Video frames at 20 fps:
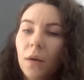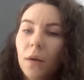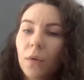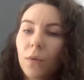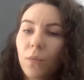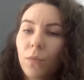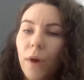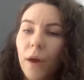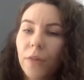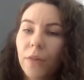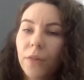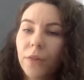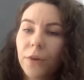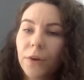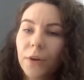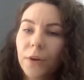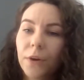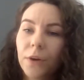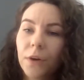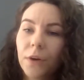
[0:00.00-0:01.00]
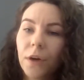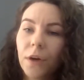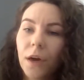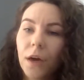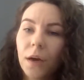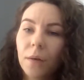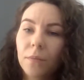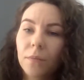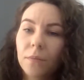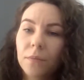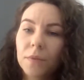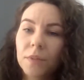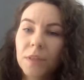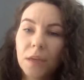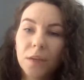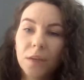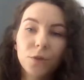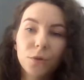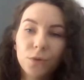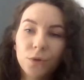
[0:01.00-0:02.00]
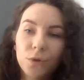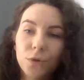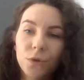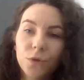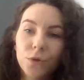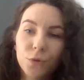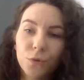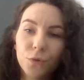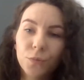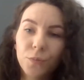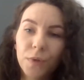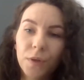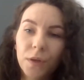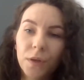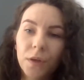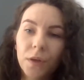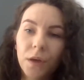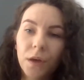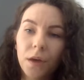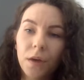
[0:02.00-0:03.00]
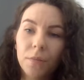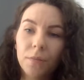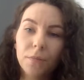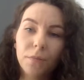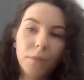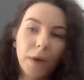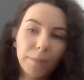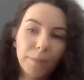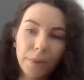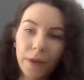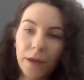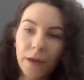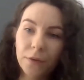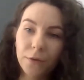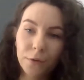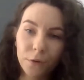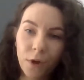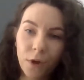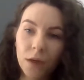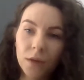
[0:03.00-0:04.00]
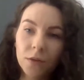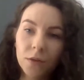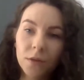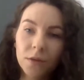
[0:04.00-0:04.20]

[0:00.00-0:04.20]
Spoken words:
whether such solution should be applied or not.